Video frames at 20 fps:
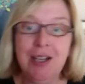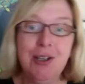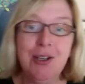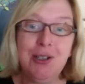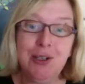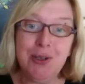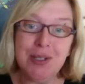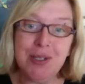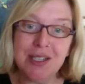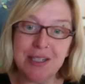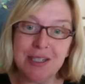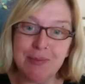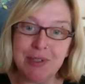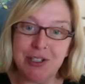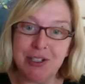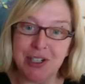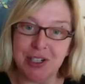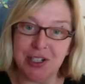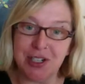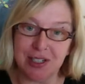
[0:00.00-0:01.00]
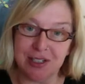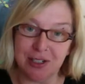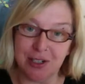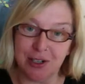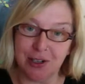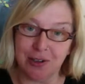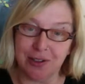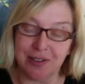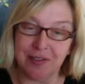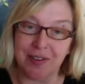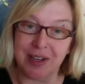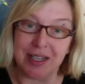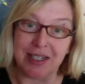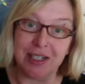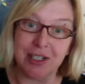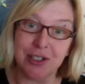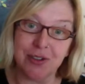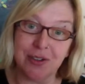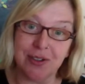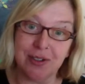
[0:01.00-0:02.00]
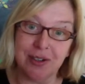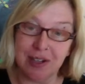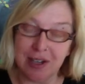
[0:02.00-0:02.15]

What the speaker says: use this magician to your advantage,